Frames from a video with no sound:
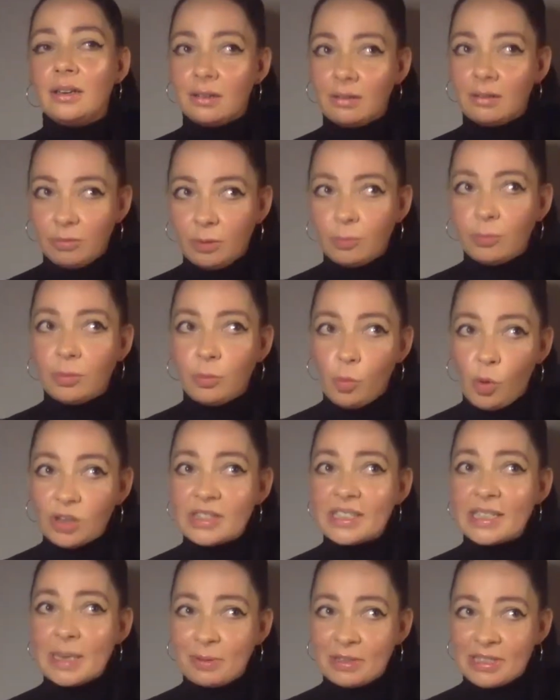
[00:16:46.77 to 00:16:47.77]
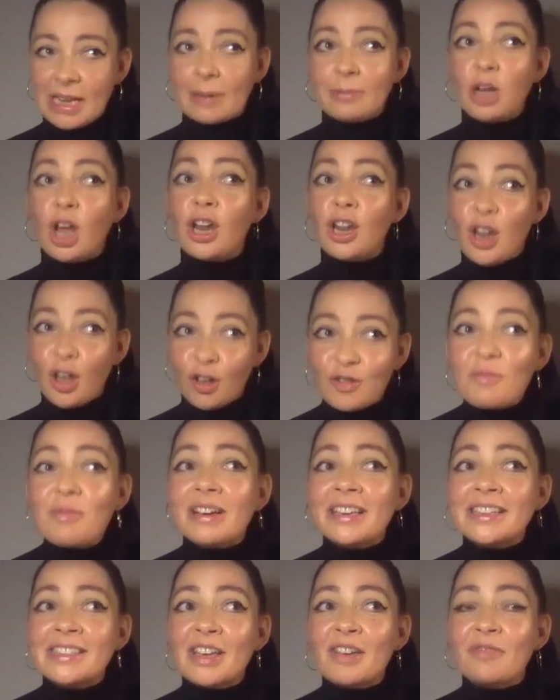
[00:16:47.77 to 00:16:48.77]
well, one step at a time, not love
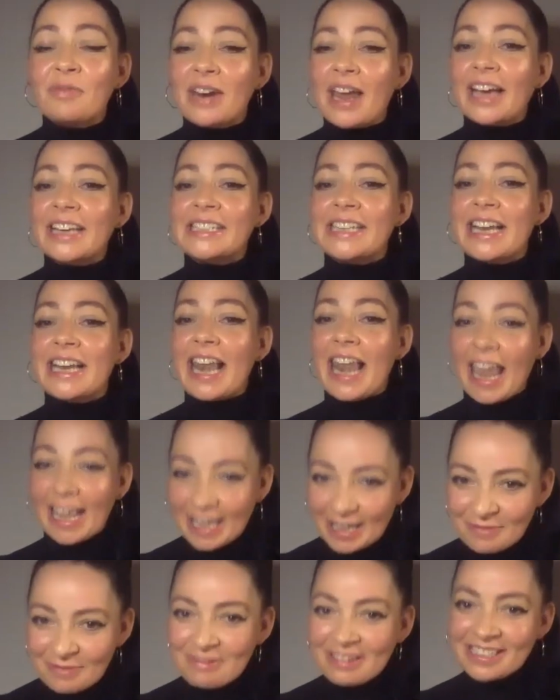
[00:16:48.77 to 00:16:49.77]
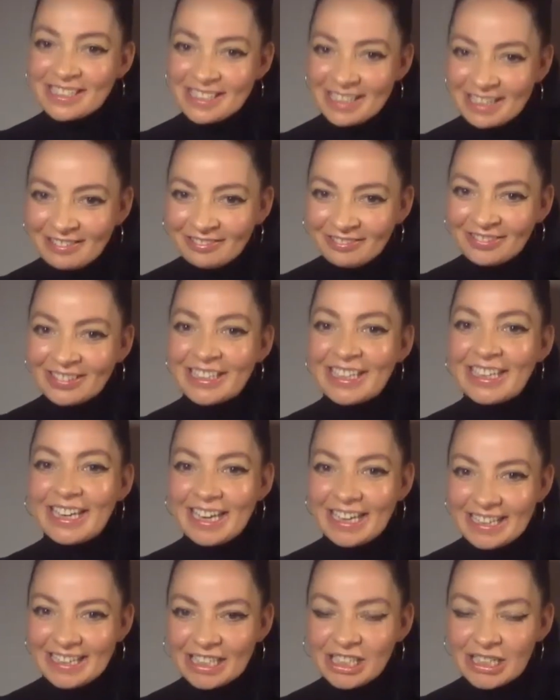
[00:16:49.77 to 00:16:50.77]
myself, but actually like myself mm.
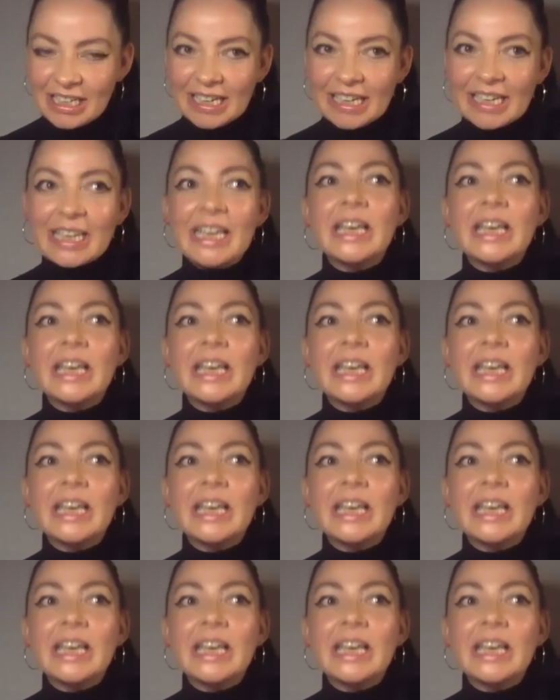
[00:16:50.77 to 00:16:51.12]
initially.